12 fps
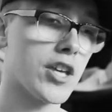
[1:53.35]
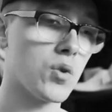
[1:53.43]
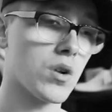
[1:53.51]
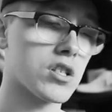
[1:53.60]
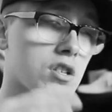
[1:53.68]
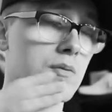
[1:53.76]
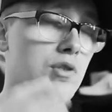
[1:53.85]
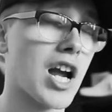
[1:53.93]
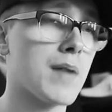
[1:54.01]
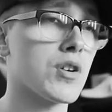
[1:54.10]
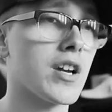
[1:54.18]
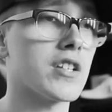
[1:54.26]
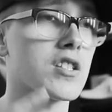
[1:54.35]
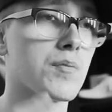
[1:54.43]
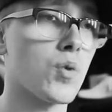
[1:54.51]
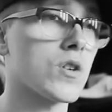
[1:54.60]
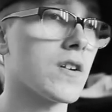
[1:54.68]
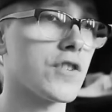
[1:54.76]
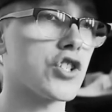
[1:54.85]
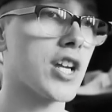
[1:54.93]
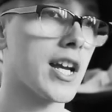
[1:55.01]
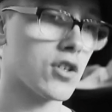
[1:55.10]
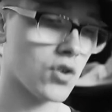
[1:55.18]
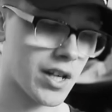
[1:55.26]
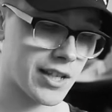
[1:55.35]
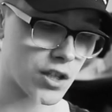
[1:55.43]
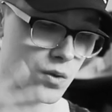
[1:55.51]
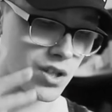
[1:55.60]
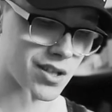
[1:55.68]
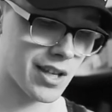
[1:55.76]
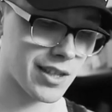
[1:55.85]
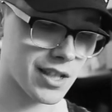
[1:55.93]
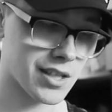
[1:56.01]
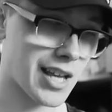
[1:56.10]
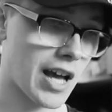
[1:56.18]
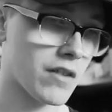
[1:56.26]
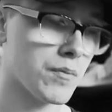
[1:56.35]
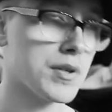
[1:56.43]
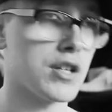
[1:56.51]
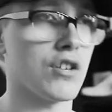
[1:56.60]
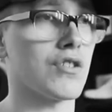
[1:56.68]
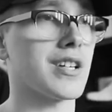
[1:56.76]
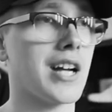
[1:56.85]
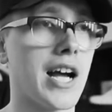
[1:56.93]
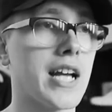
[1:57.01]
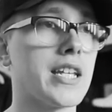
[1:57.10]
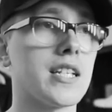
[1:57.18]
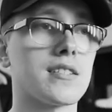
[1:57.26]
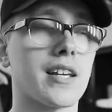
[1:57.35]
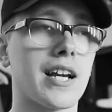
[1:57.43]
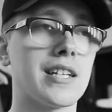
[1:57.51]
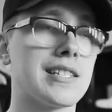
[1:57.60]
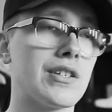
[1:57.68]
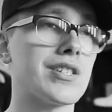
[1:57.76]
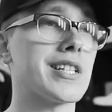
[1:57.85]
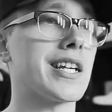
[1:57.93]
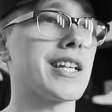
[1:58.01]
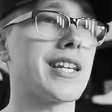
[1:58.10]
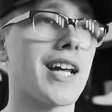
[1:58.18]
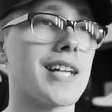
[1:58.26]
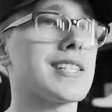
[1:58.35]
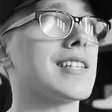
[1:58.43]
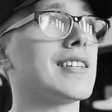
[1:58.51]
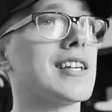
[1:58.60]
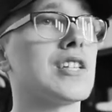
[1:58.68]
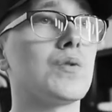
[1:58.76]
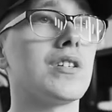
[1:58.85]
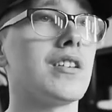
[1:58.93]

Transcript: that you are a subscriber and supporter of the channel and that you just sent this out of pure kindness. Like I seriously cannot say thank you